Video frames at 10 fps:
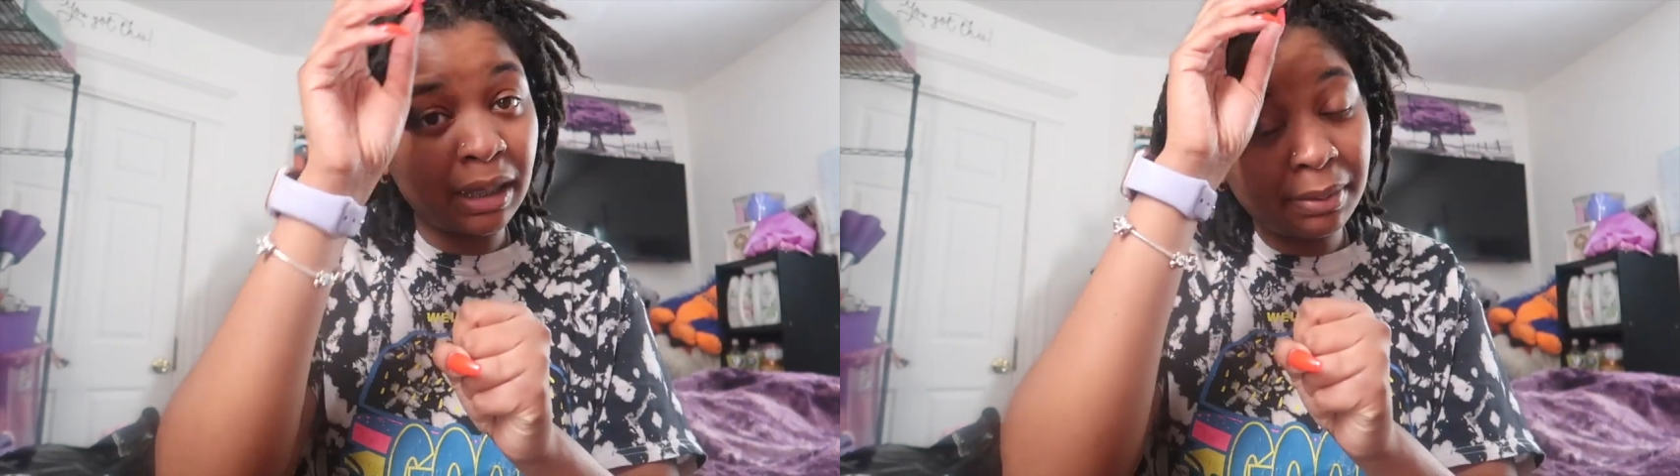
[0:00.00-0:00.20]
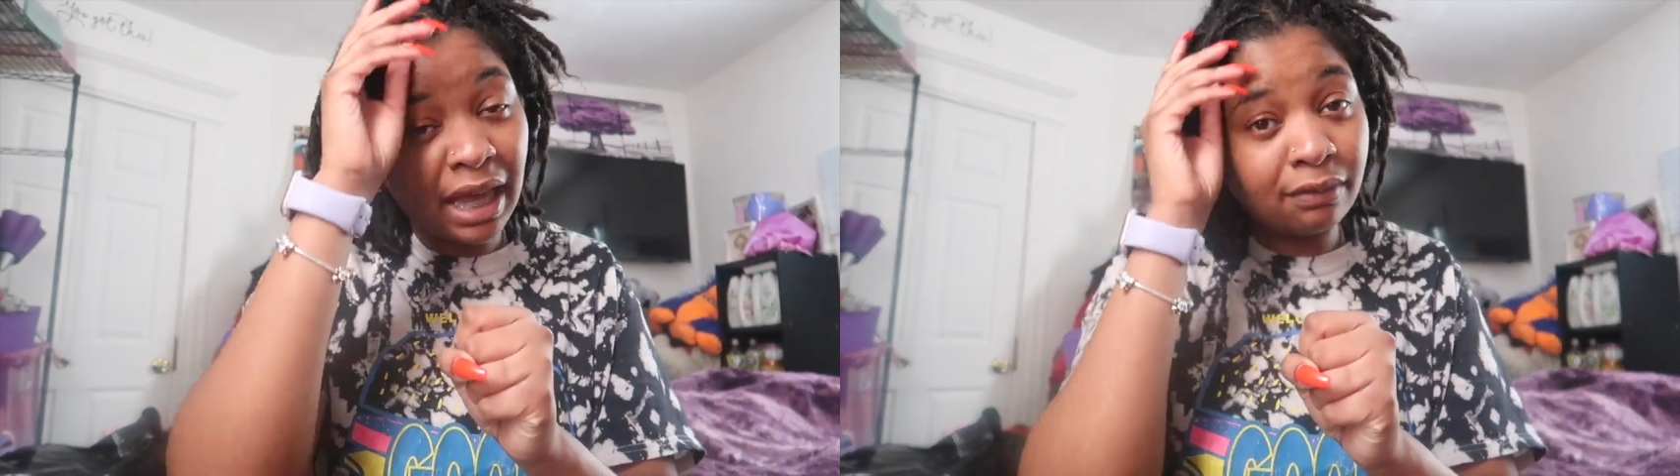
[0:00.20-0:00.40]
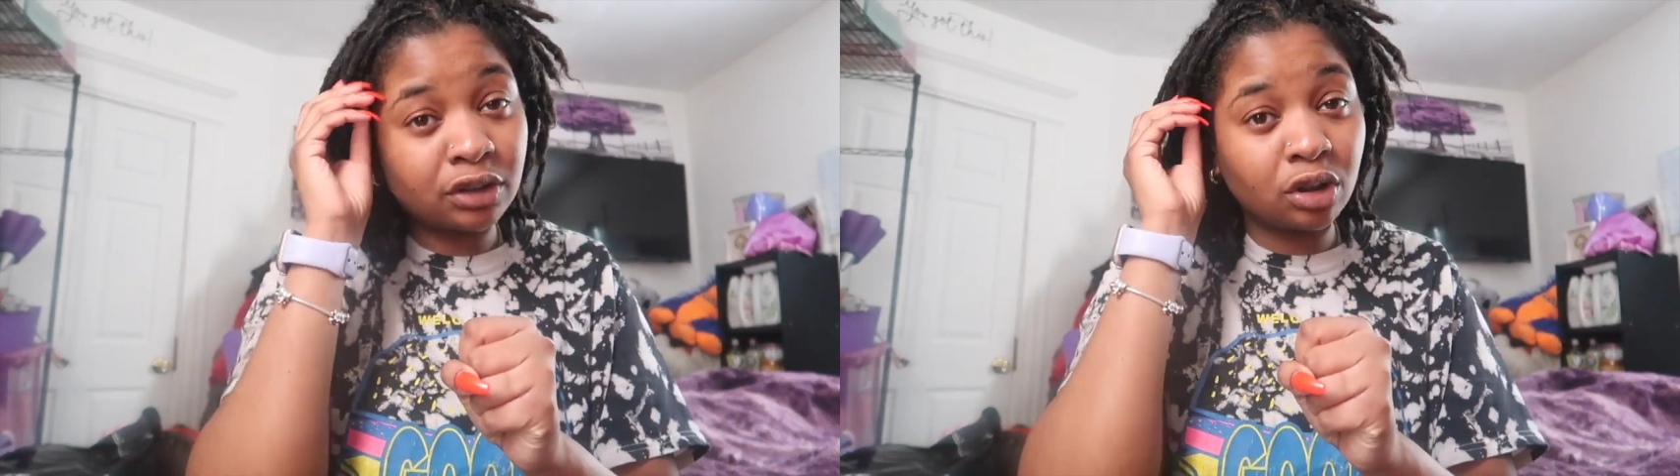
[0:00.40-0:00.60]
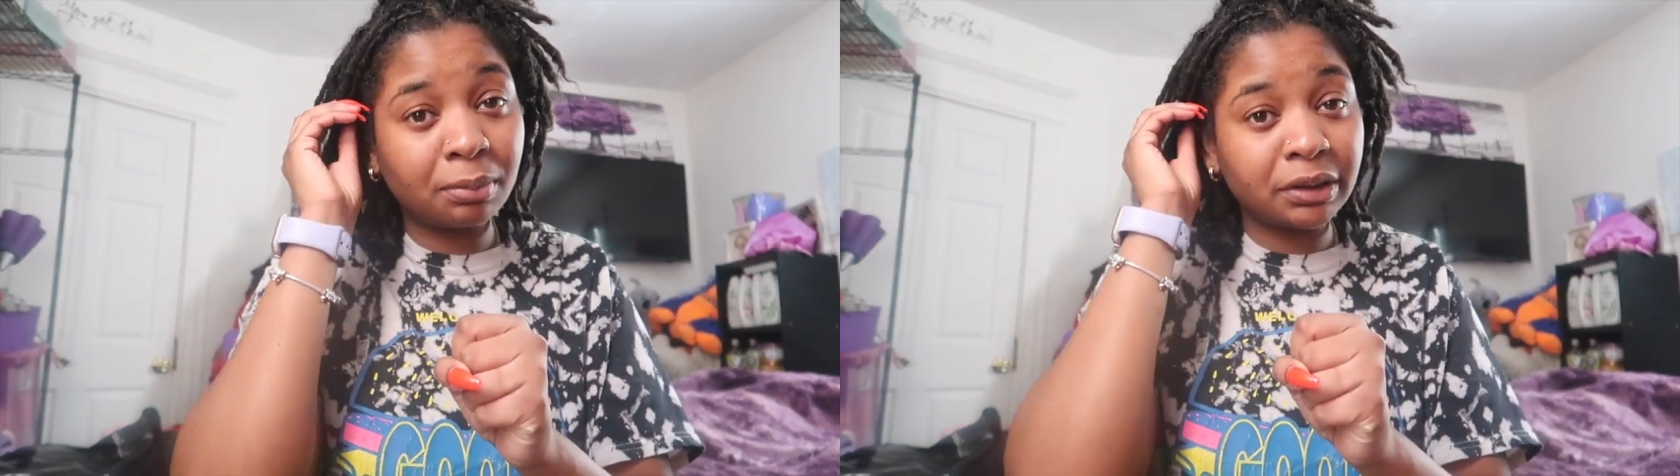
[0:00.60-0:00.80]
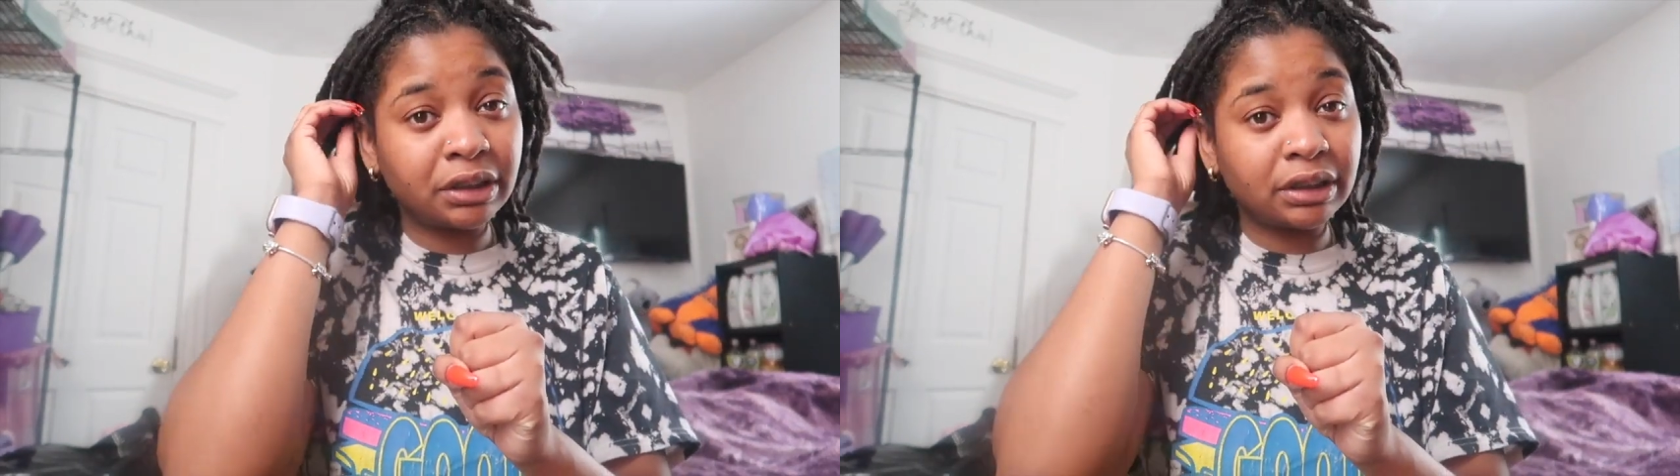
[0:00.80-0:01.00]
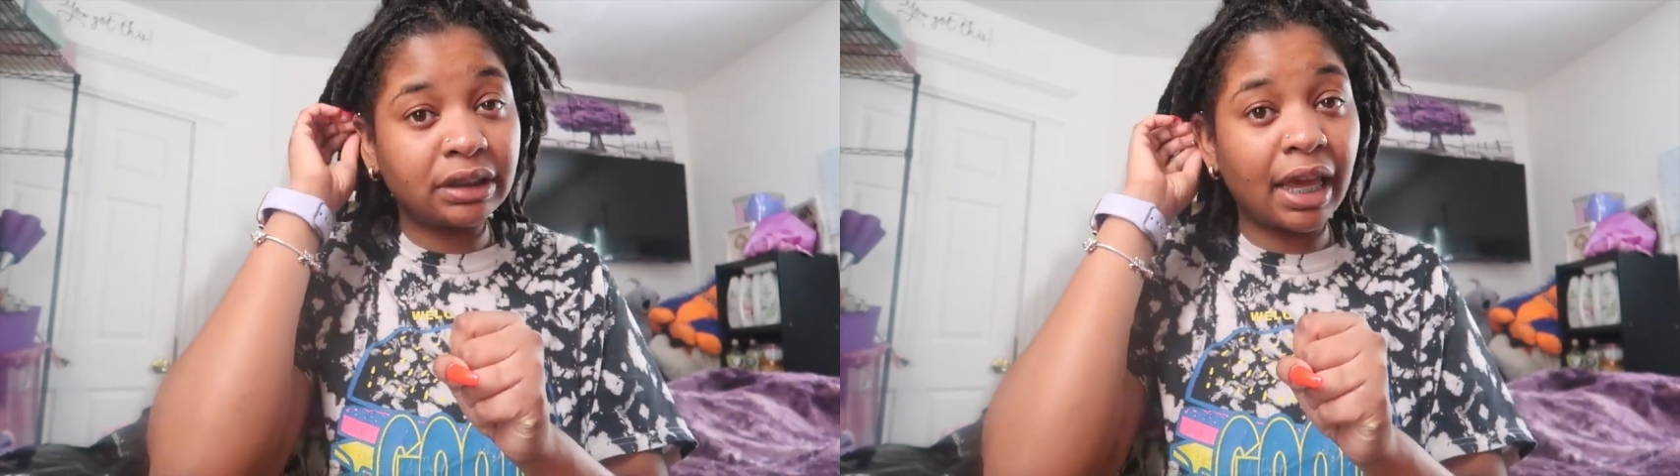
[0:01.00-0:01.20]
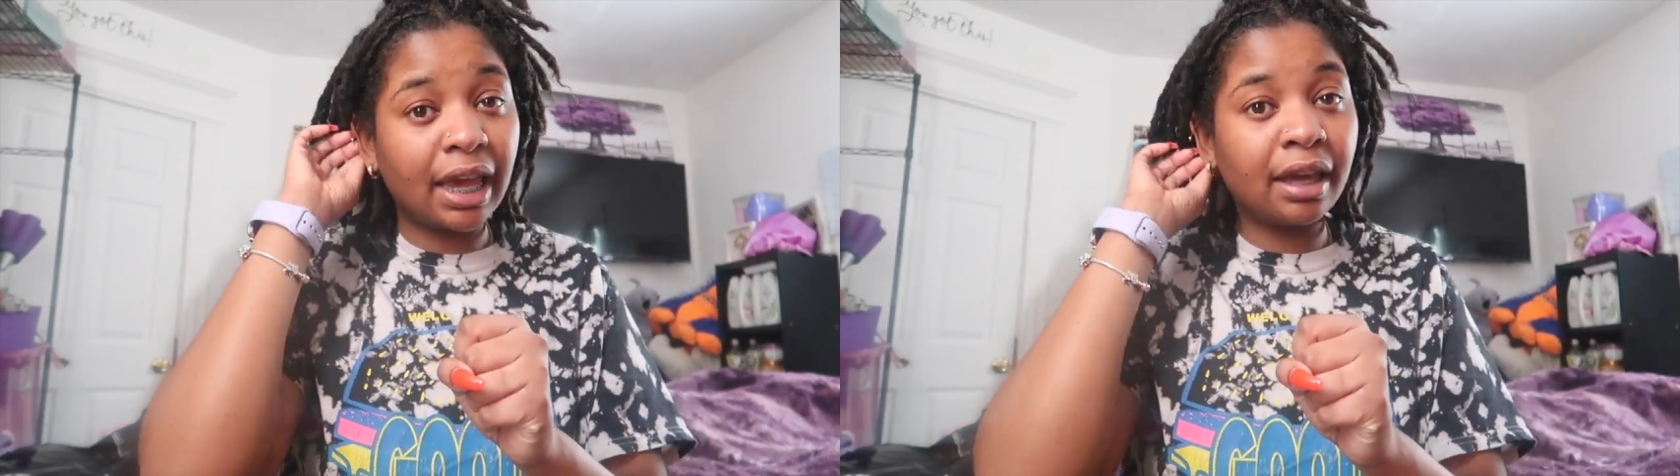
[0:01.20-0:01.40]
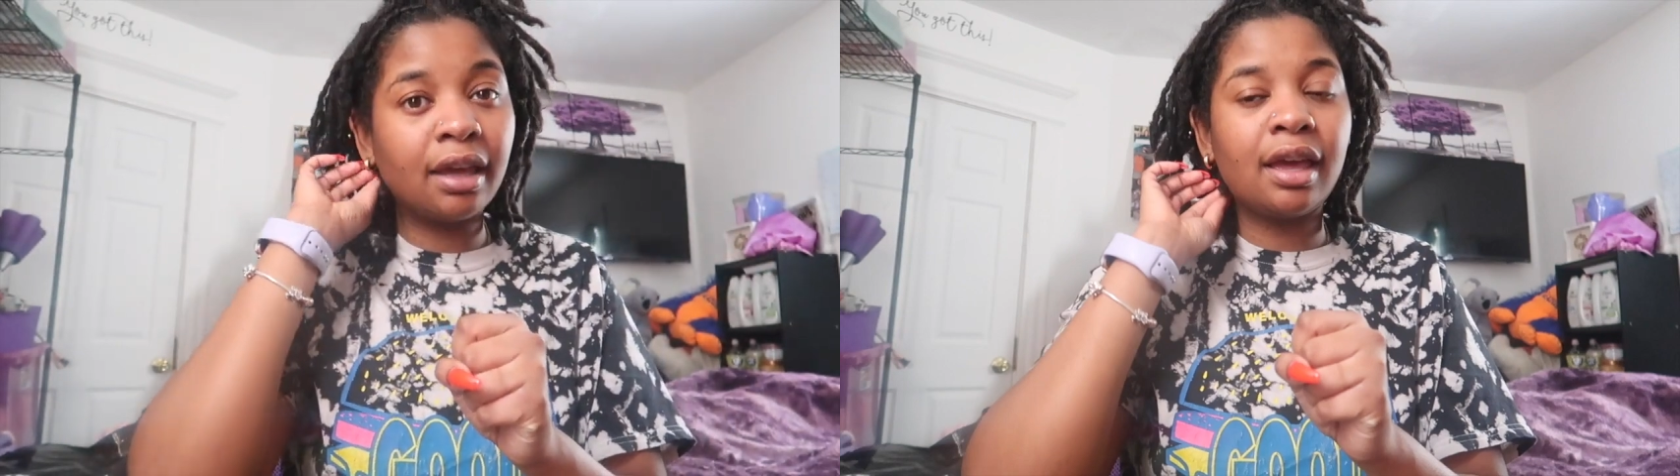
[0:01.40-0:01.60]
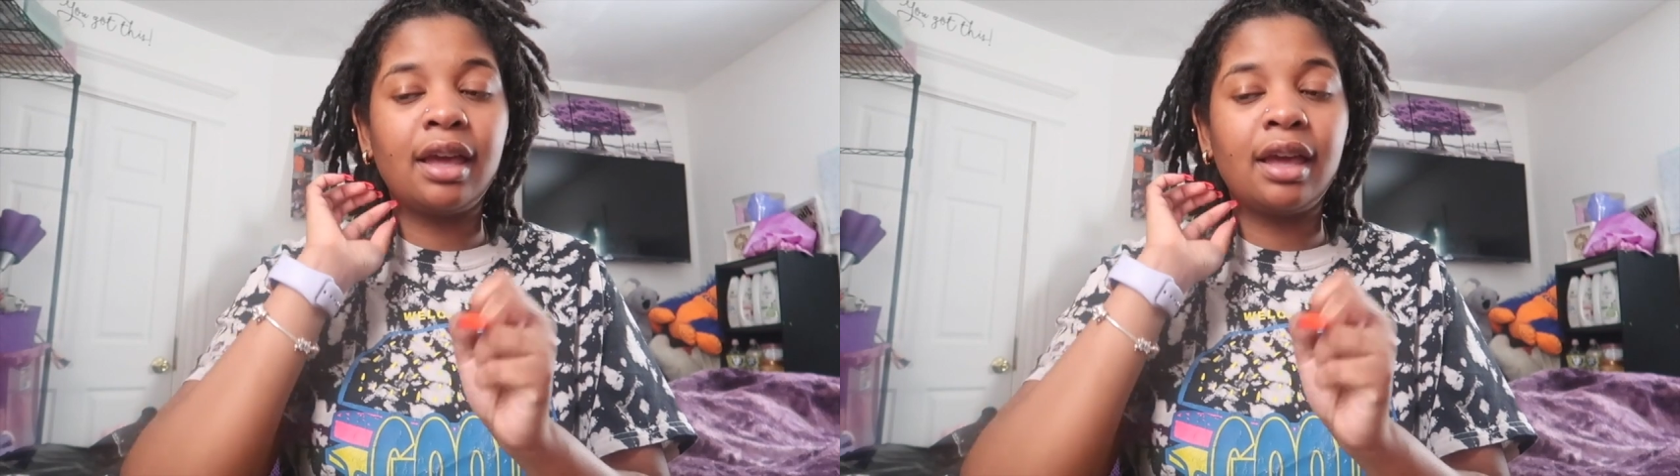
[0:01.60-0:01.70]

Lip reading: I've been having so much to say,